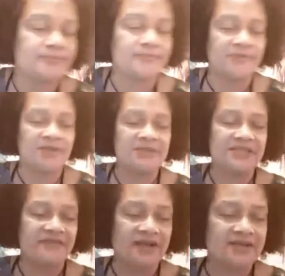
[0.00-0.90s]
Let me see
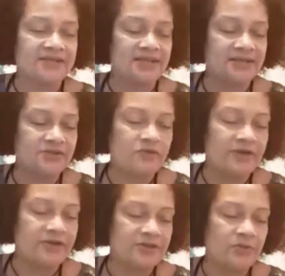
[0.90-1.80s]
if I can set this over
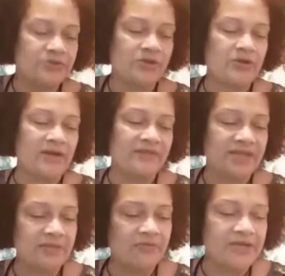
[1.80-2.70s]
here somewhere so I don't have to
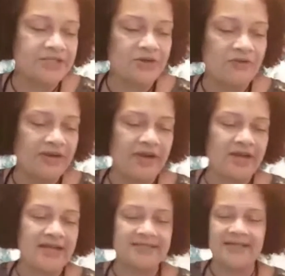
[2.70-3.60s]
keep reaching over there
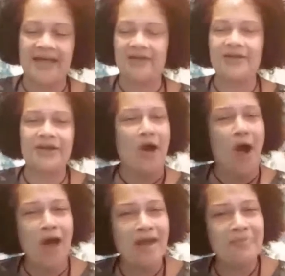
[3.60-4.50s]
like that. Looking
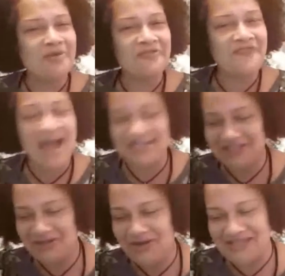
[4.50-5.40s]
all
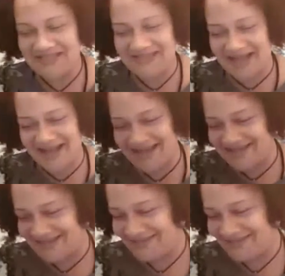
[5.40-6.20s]
unprofessional and such.